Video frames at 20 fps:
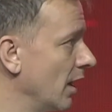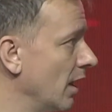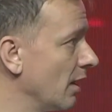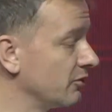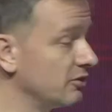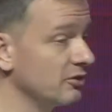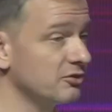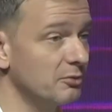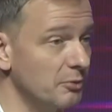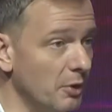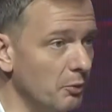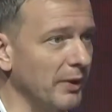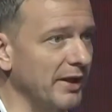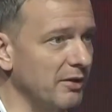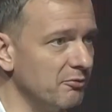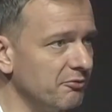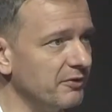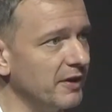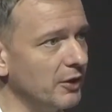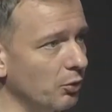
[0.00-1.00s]
system that we
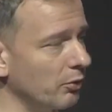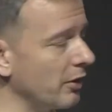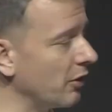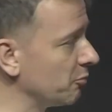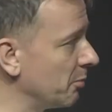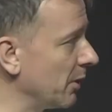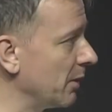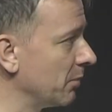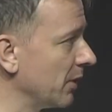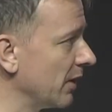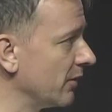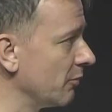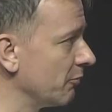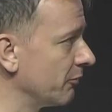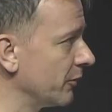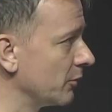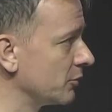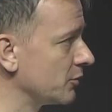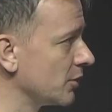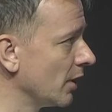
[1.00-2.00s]
can feed all those people in the
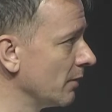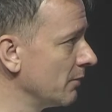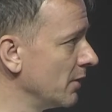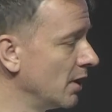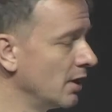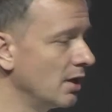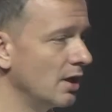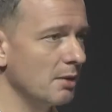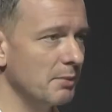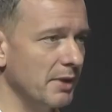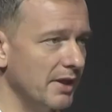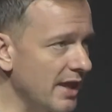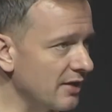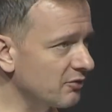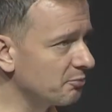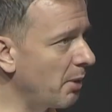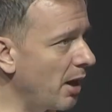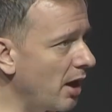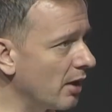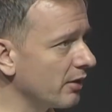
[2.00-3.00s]
future. I mean,
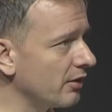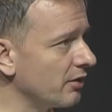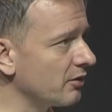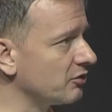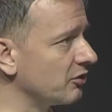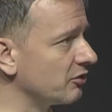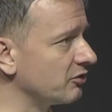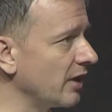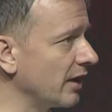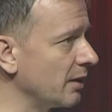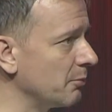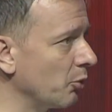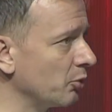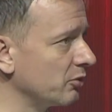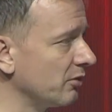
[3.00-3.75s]
that's part of the sustainable